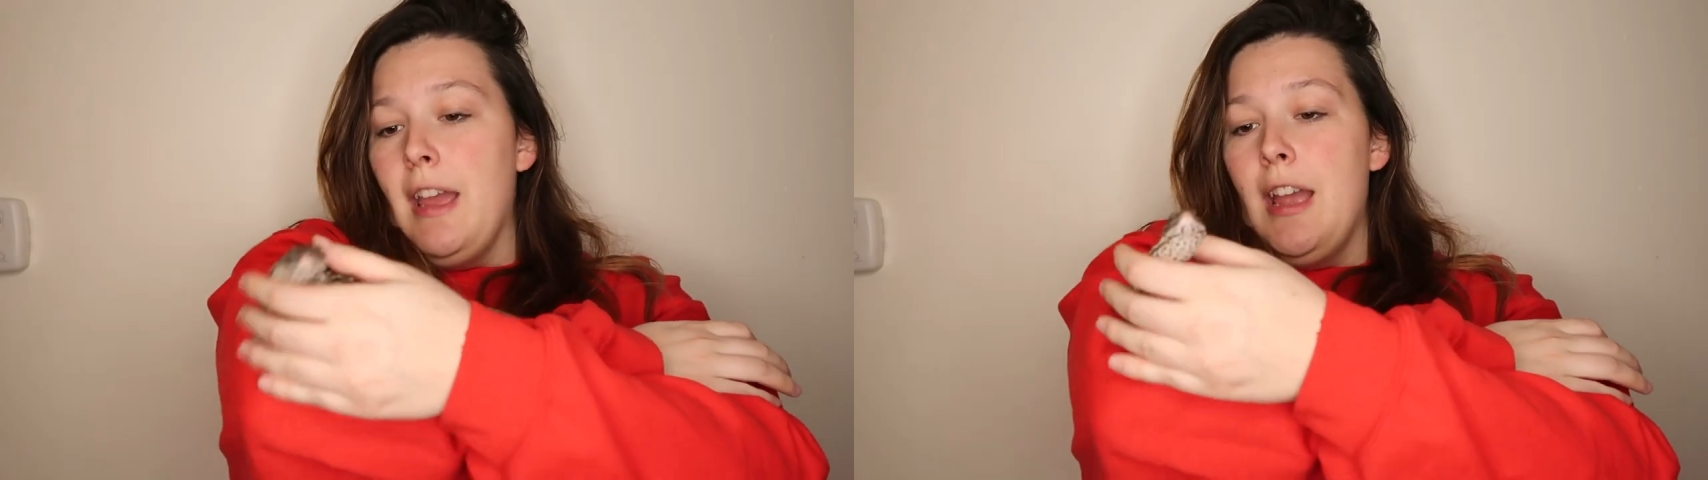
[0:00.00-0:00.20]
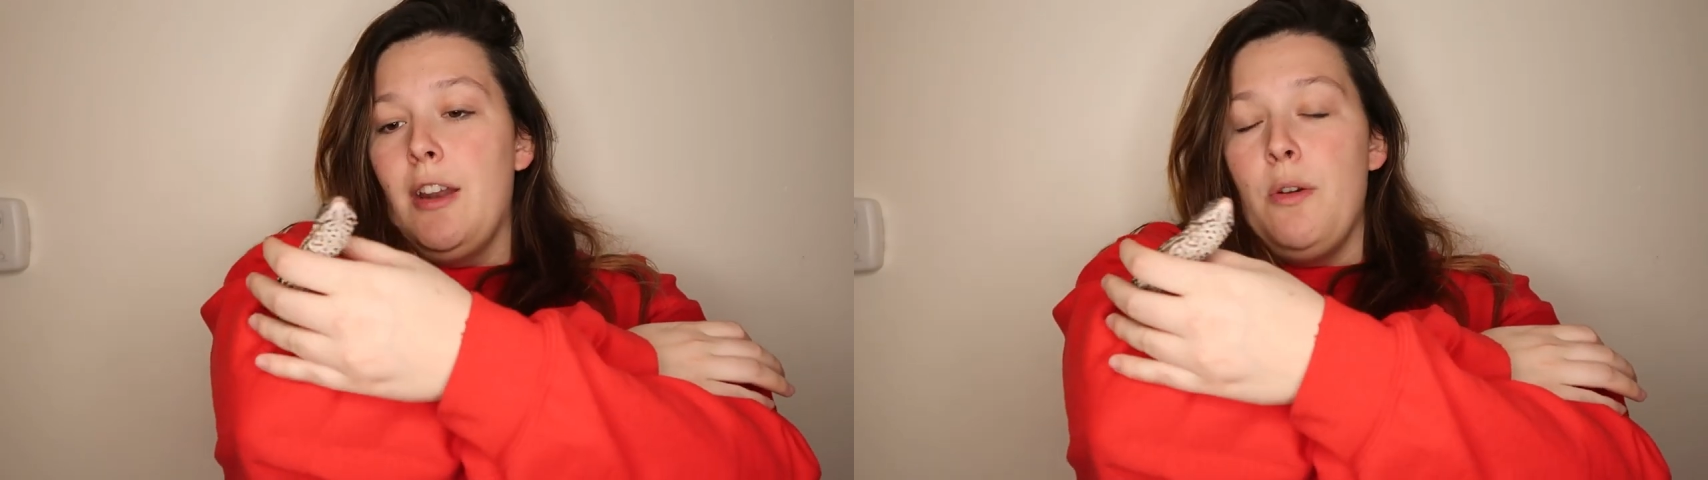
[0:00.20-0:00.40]

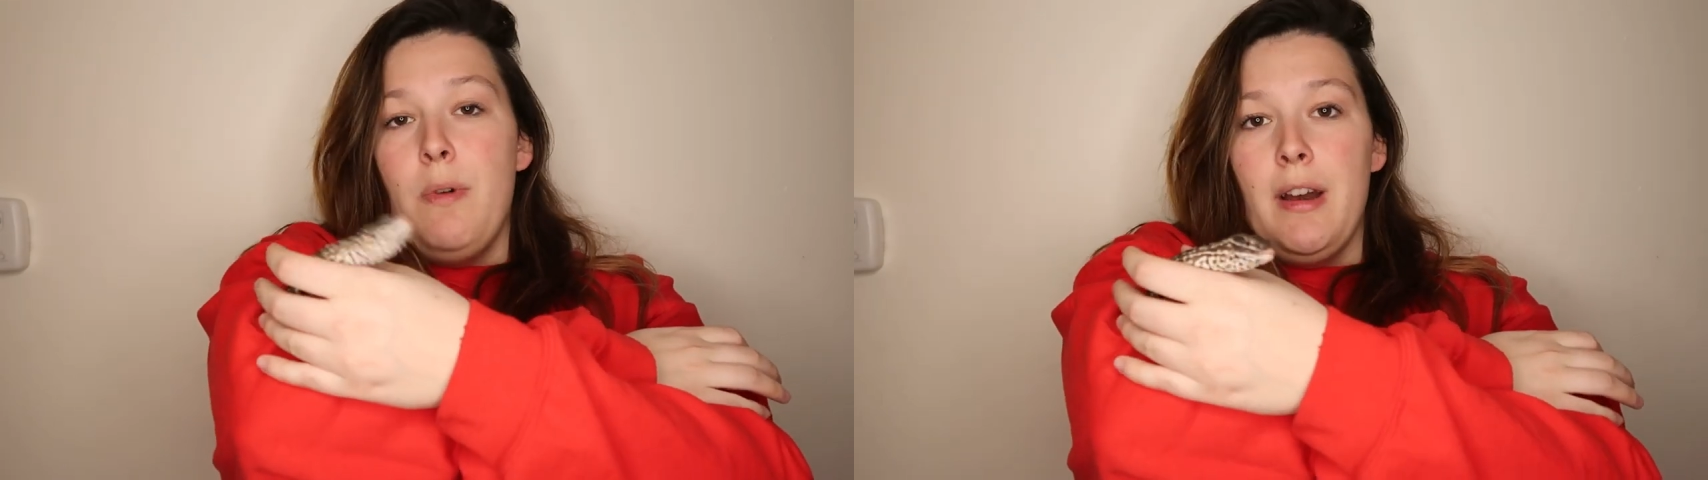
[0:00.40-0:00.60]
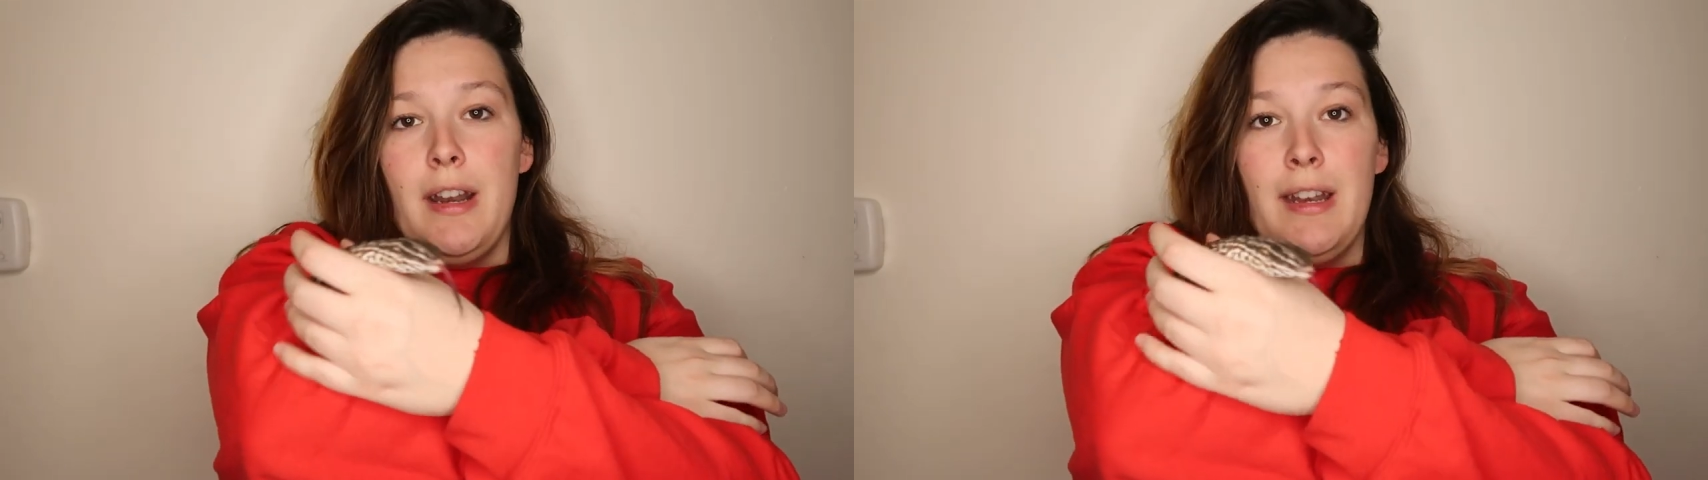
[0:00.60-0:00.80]
and
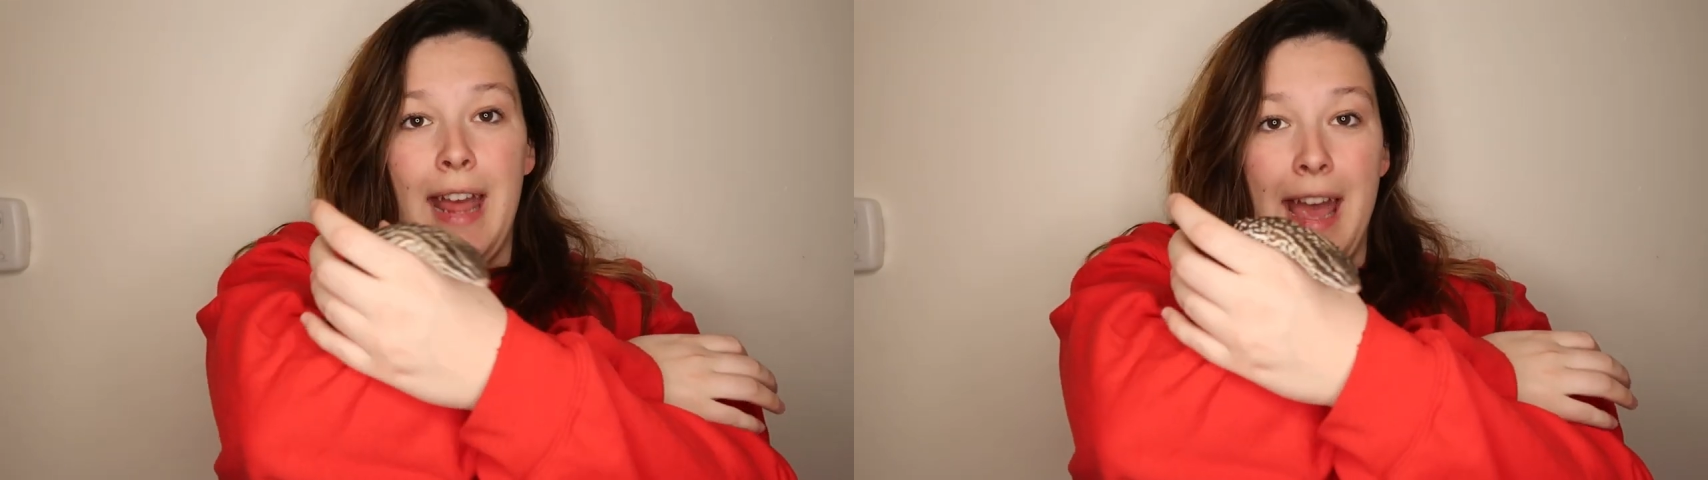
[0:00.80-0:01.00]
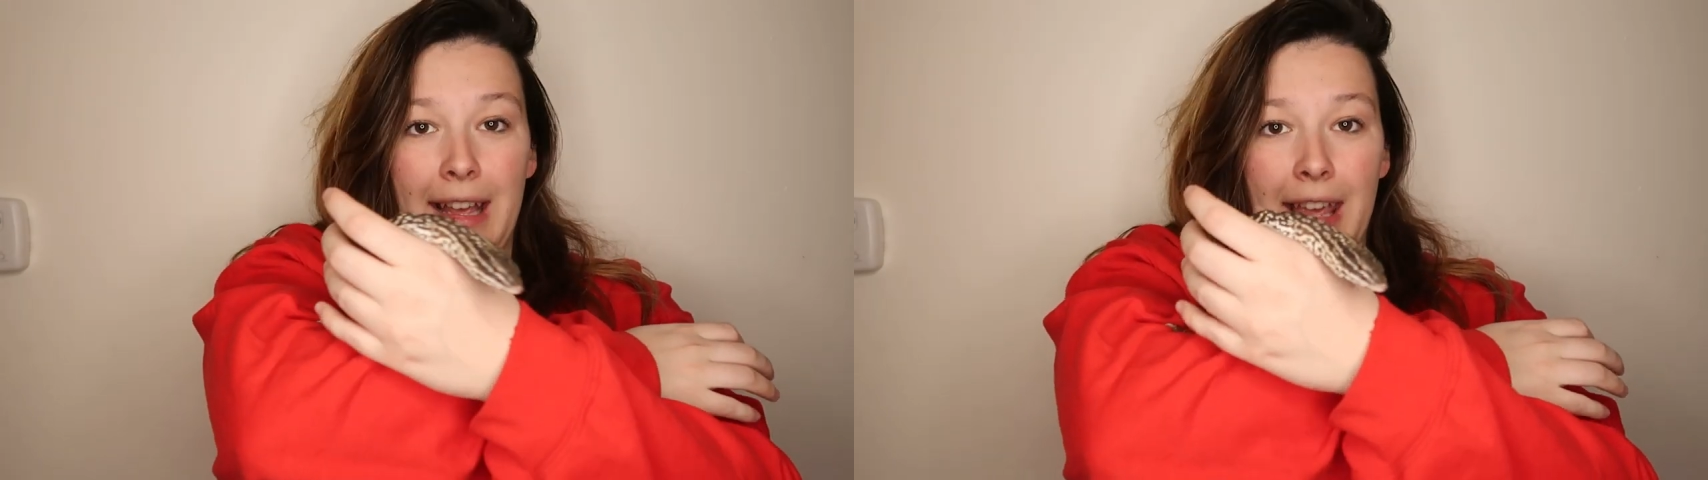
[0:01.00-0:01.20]
wanted
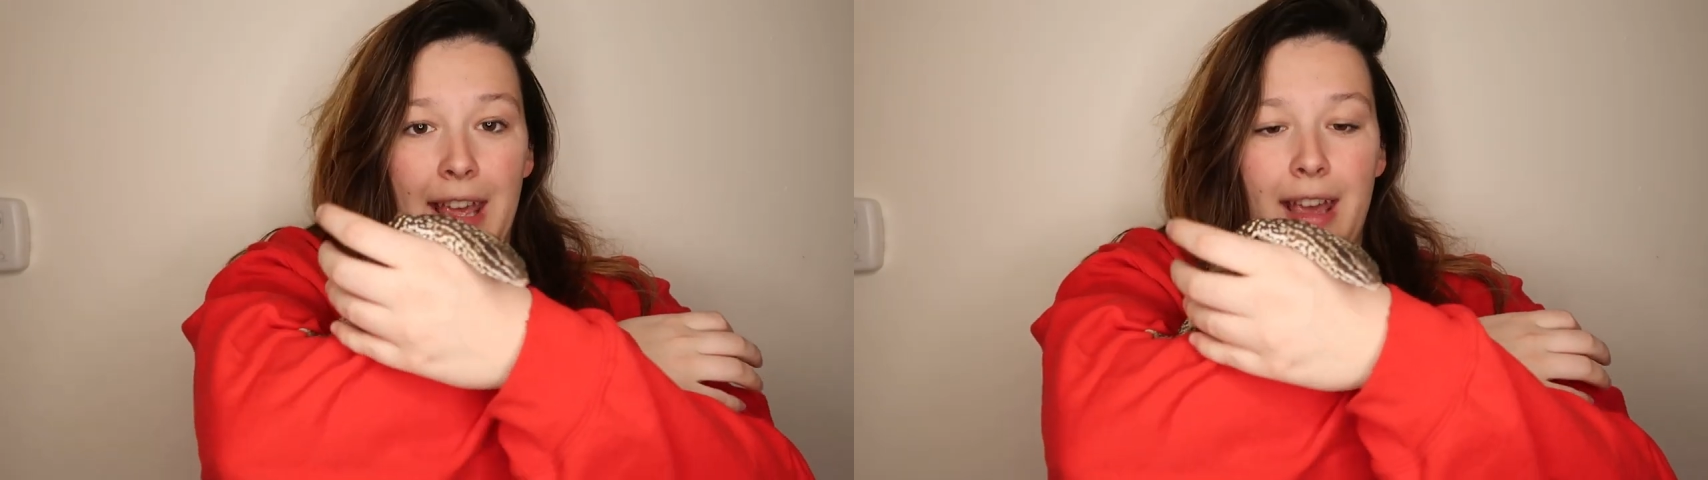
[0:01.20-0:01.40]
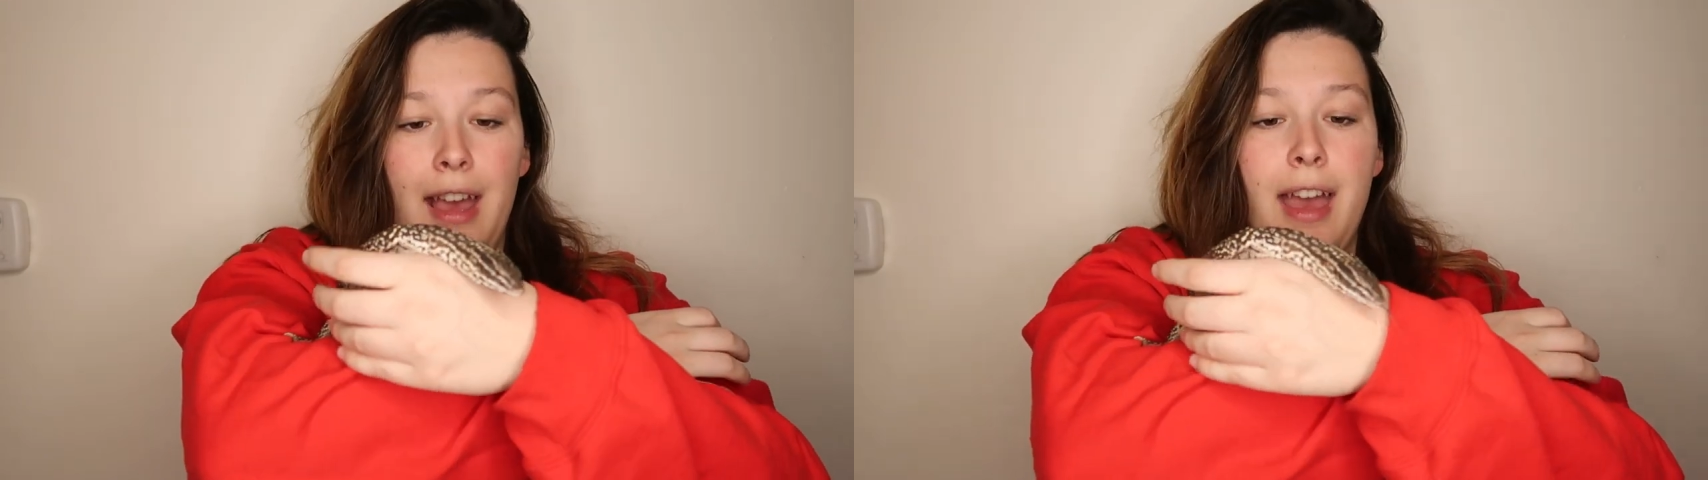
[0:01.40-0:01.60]
an
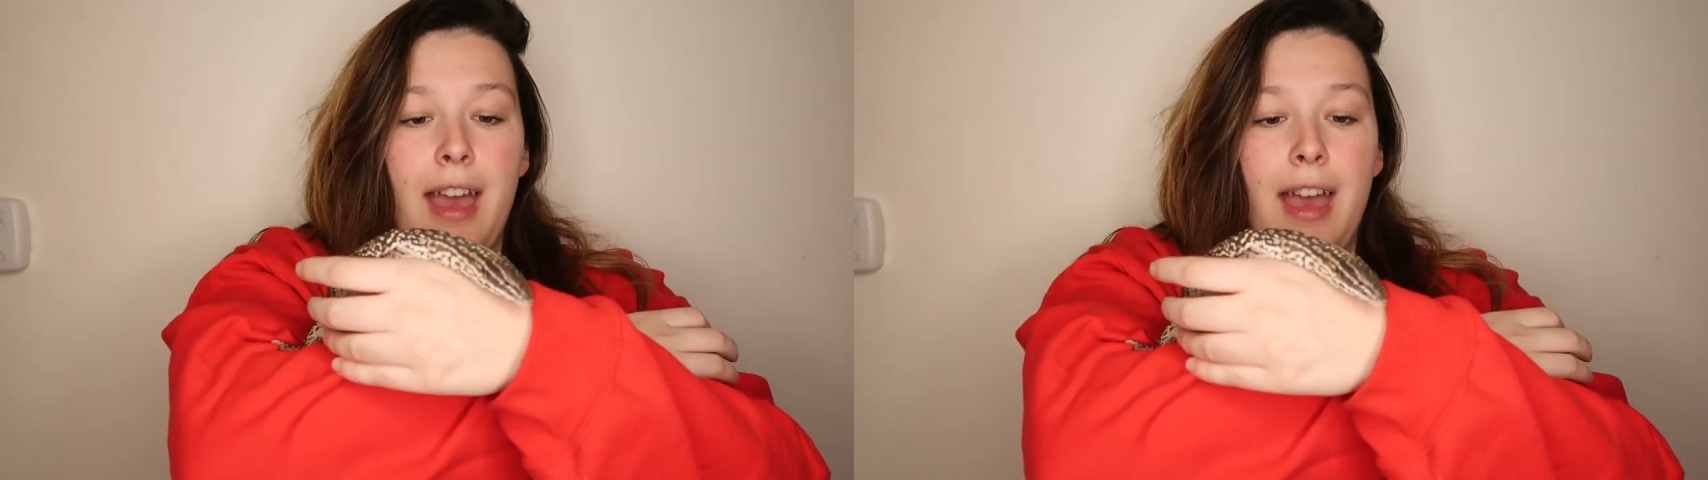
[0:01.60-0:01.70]
Aki,